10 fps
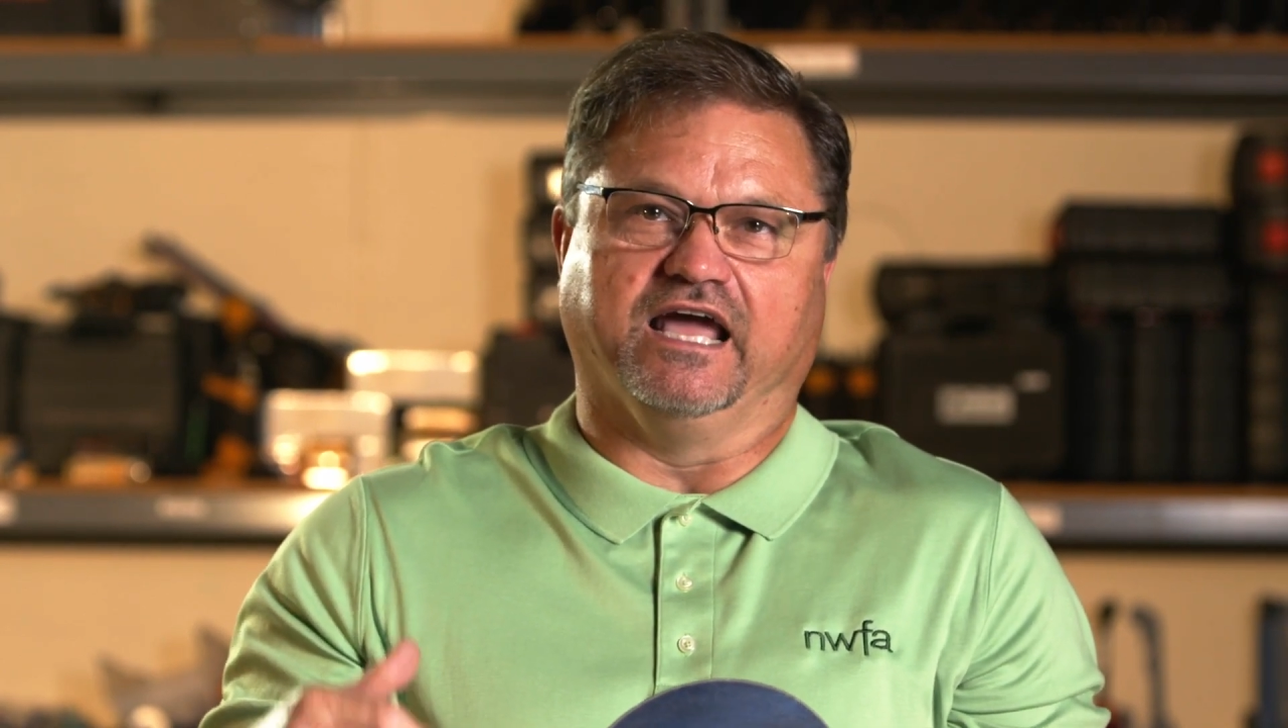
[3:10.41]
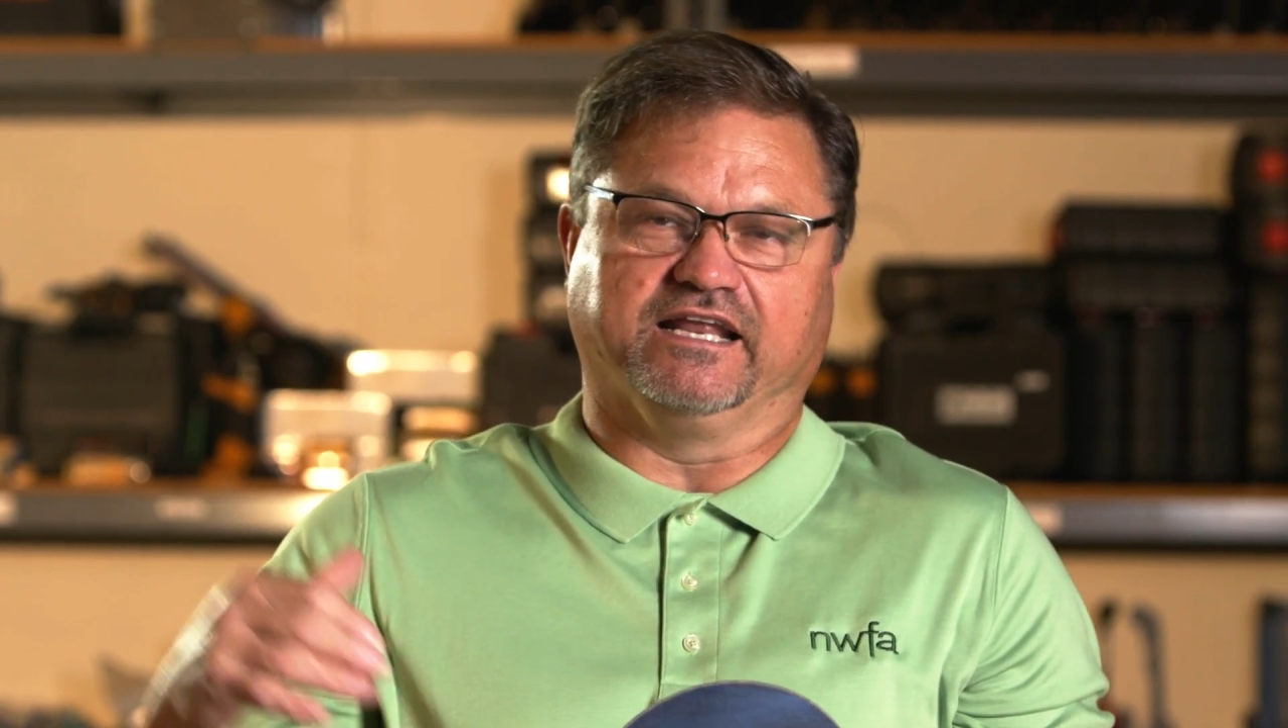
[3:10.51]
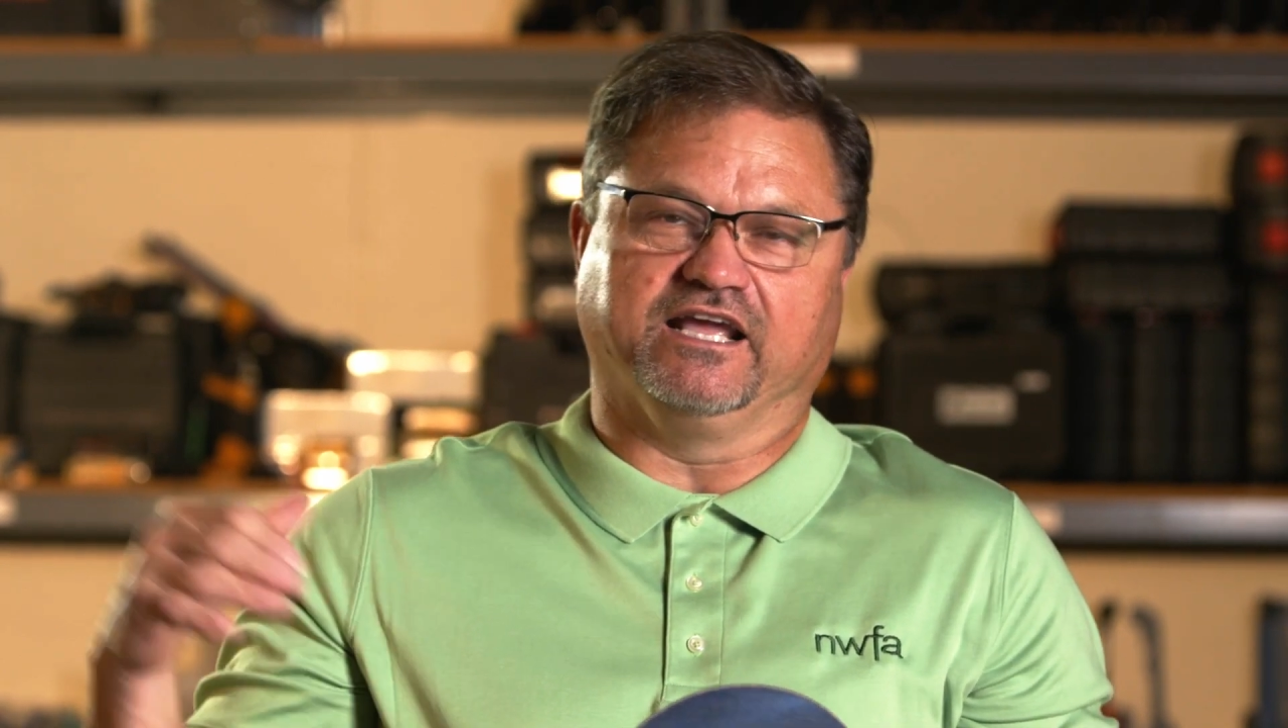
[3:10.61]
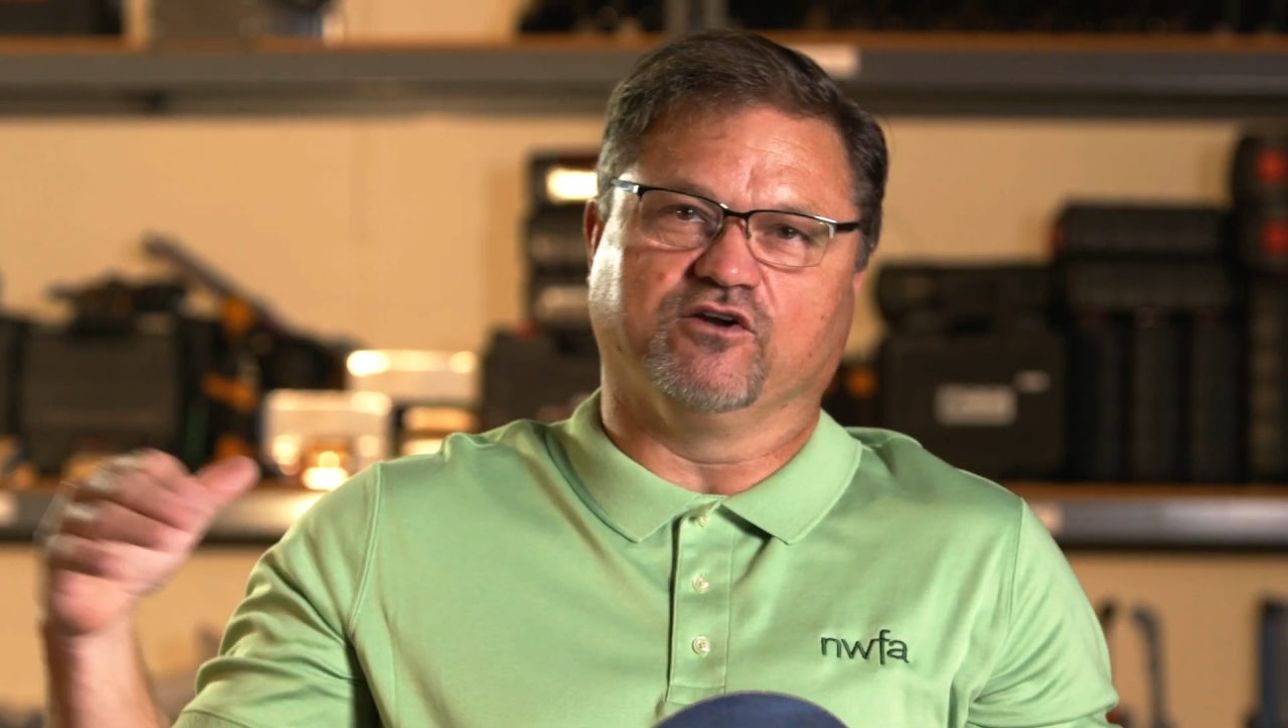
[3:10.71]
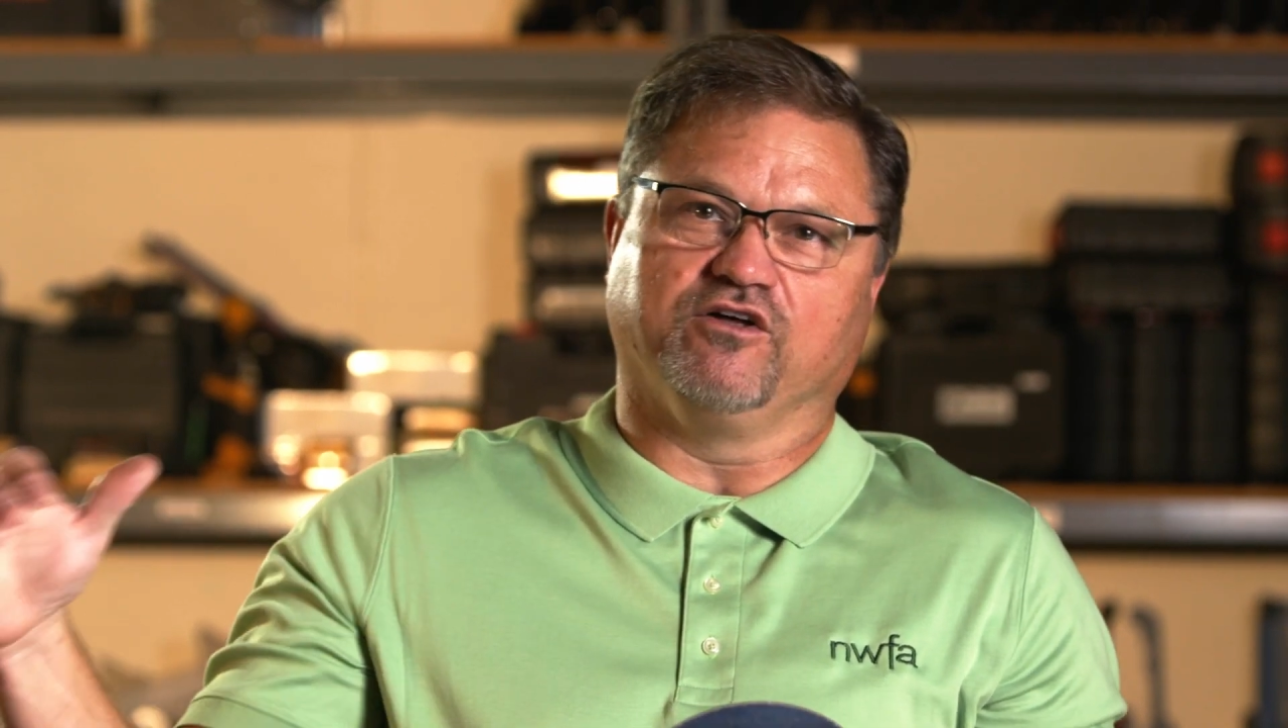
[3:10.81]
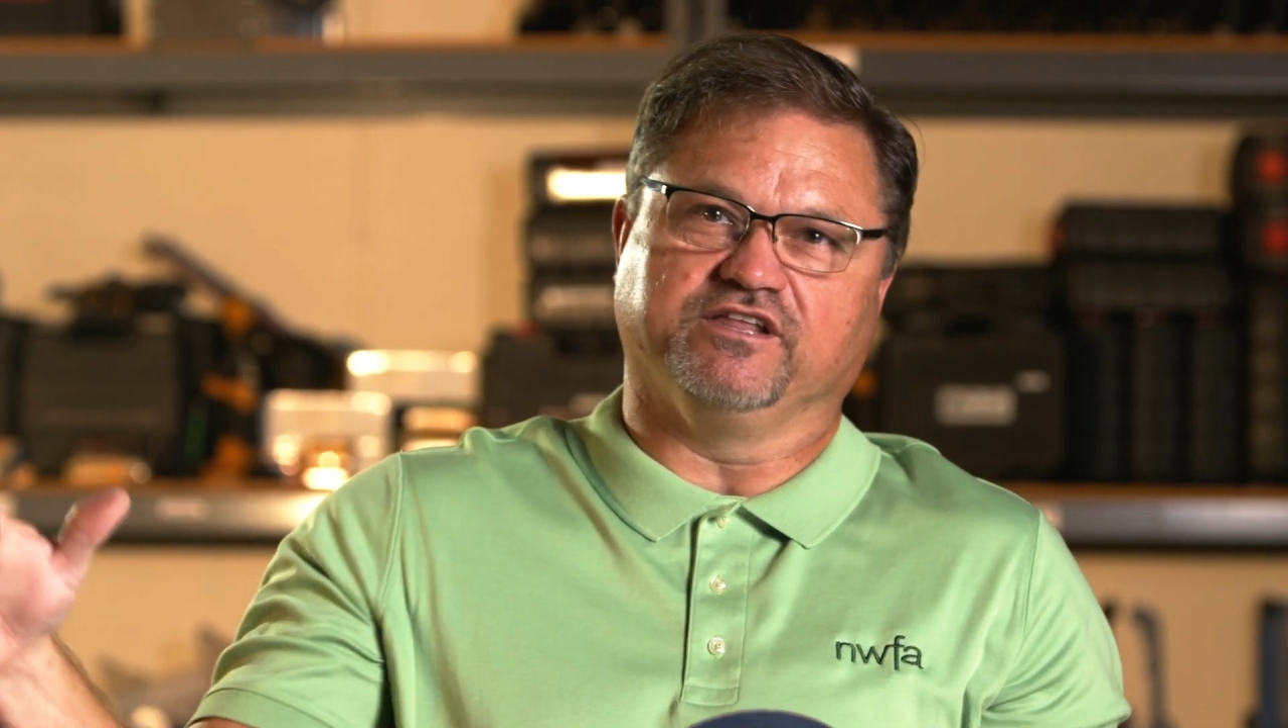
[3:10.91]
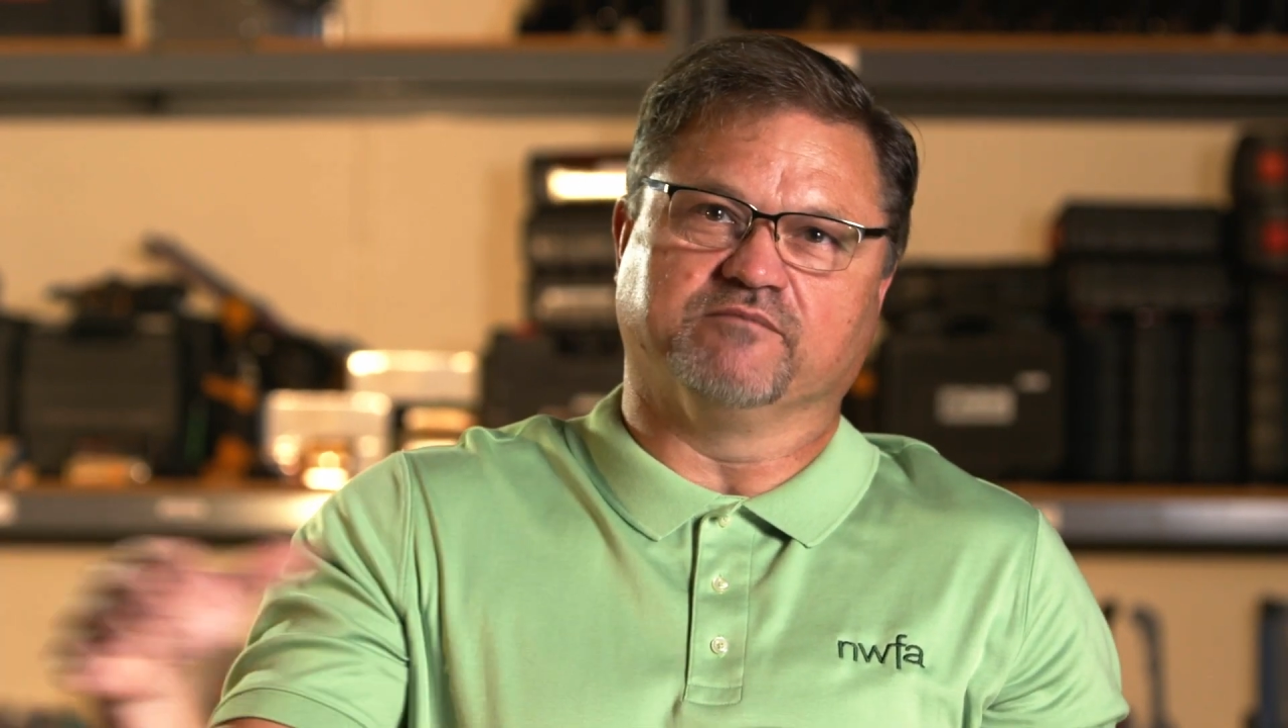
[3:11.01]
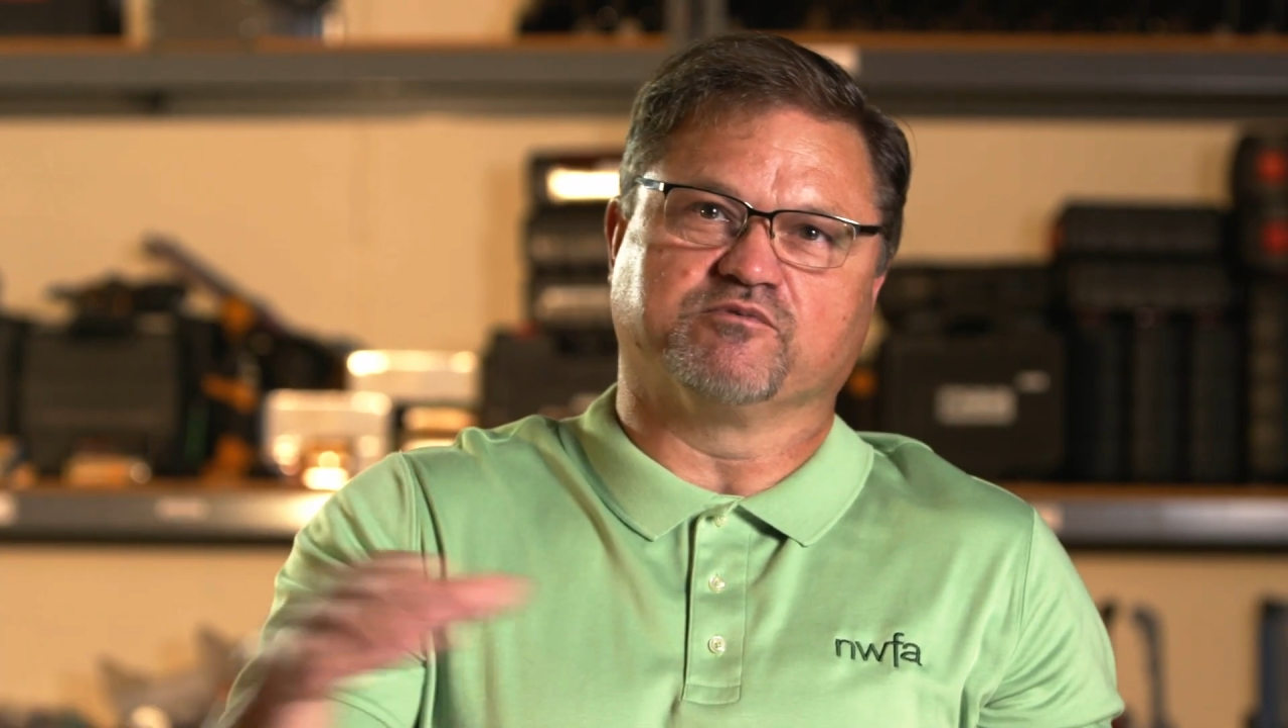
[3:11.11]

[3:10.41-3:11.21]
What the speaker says: and get all the